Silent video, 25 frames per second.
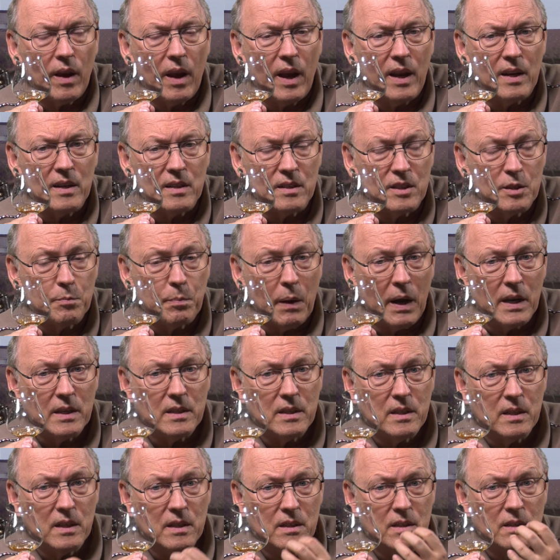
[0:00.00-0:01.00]
and
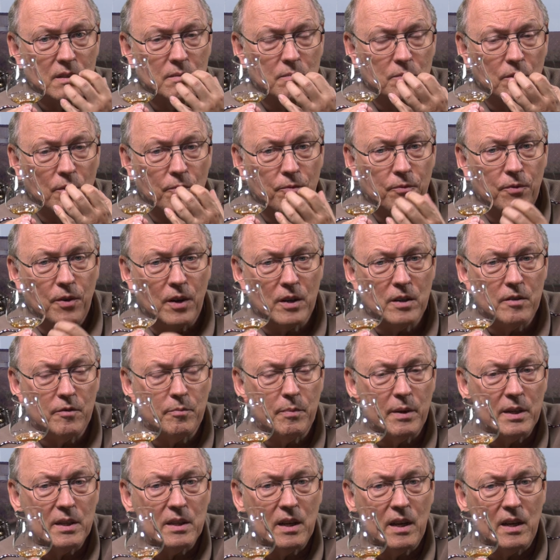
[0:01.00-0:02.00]
spiciness in front of
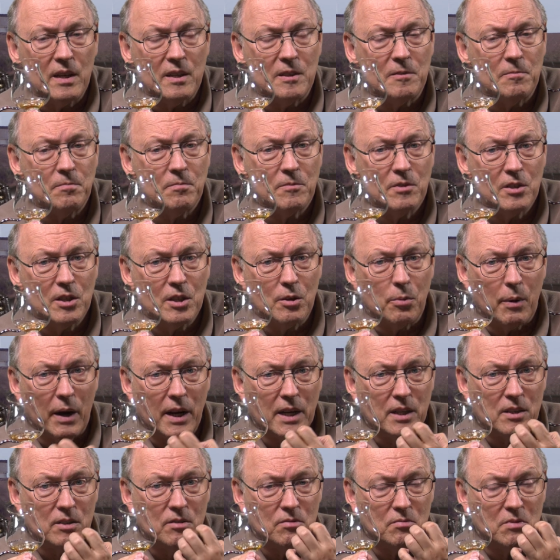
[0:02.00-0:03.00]
my tongue,
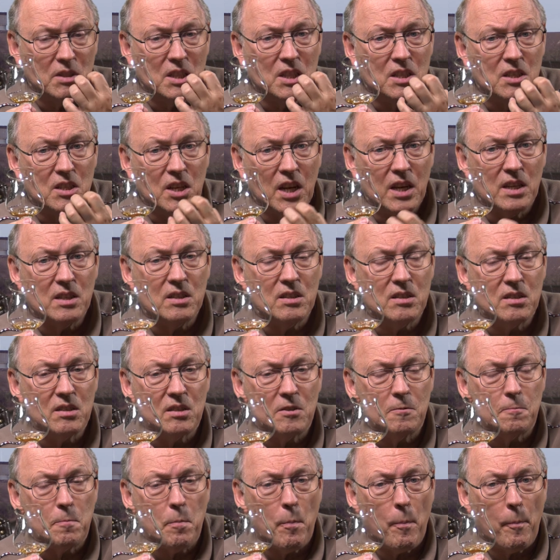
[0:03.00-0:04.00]
quite
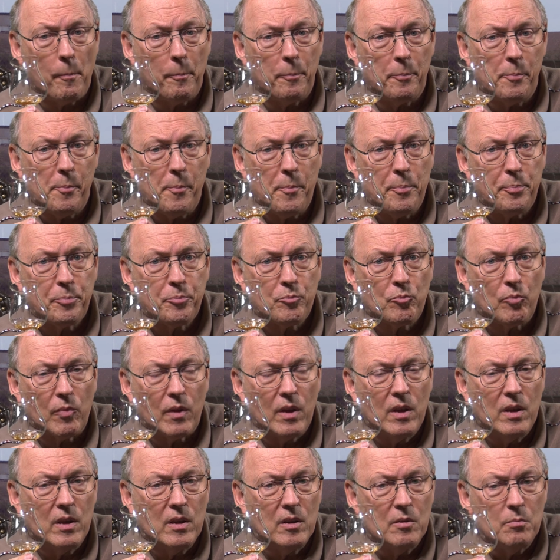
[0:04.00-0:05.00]
intense.
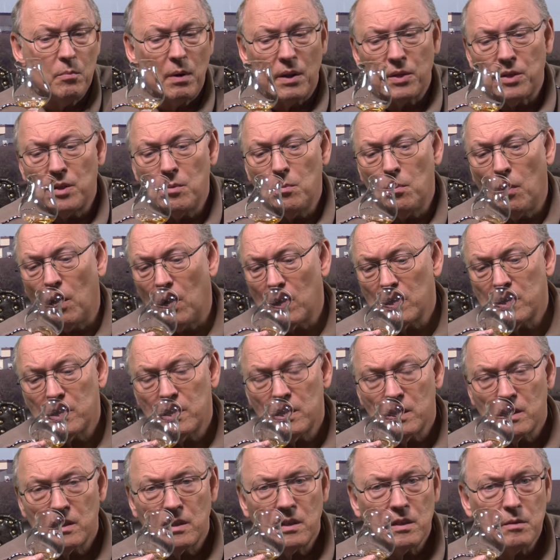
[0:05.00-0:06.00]
But the
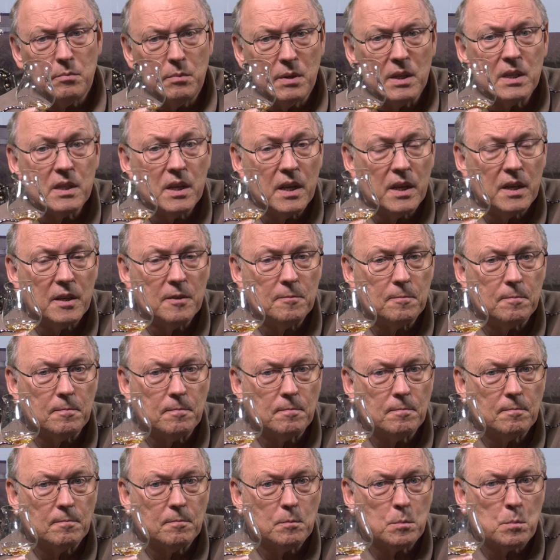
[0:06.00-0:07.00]
maltiness is
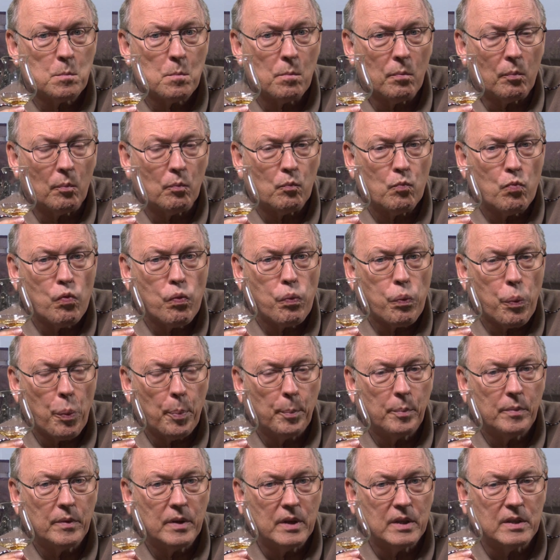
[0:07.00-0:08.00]
missing.
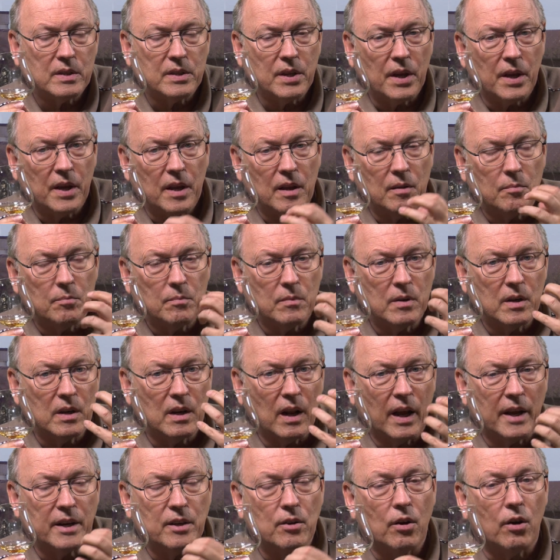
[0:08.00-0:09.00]
It's a
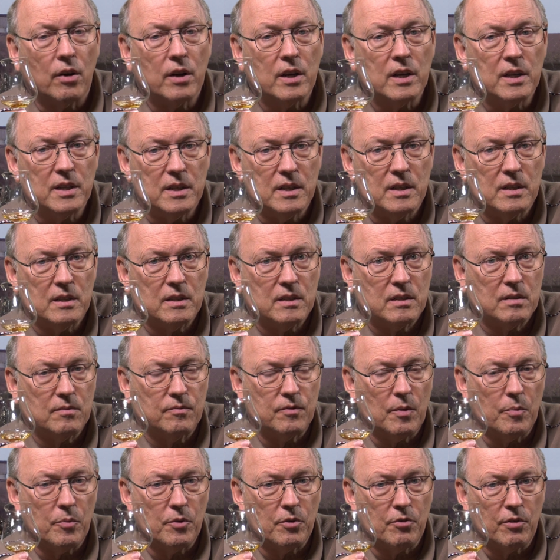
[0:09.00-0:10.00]
light oiliness
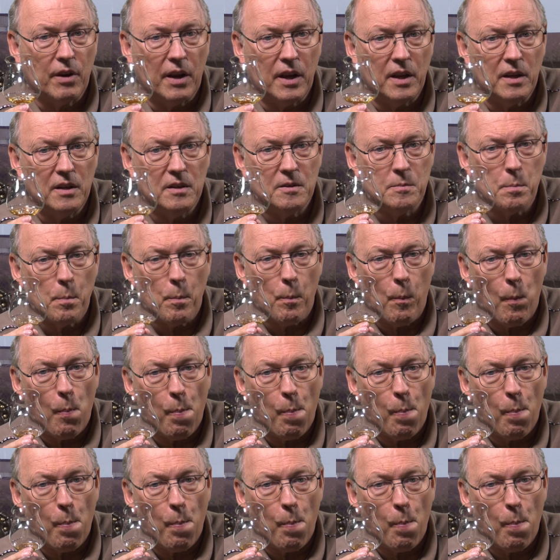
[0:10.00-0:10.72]
from the grain.